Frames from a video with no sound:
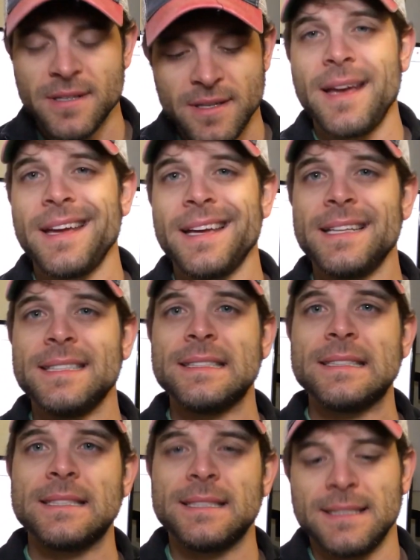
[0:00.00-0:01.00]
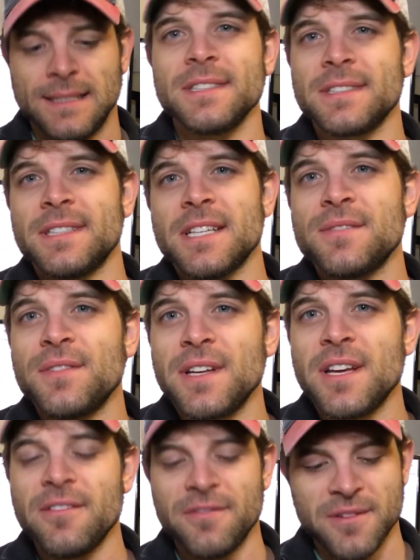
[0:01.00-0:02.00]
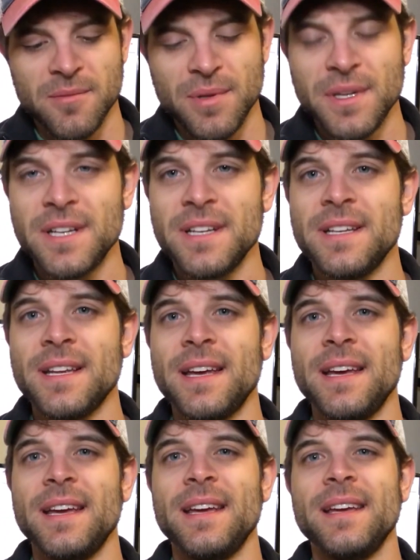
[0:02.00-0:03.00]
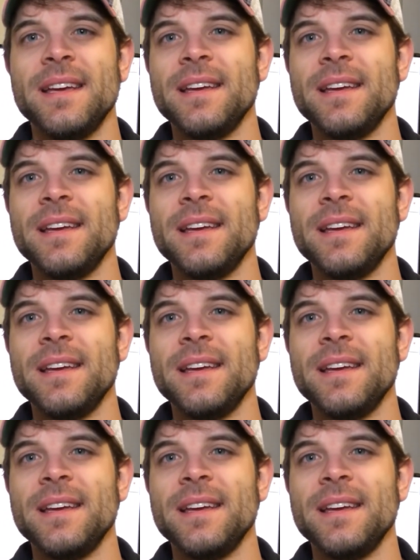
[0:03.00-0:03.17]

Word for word: and successfully have completed a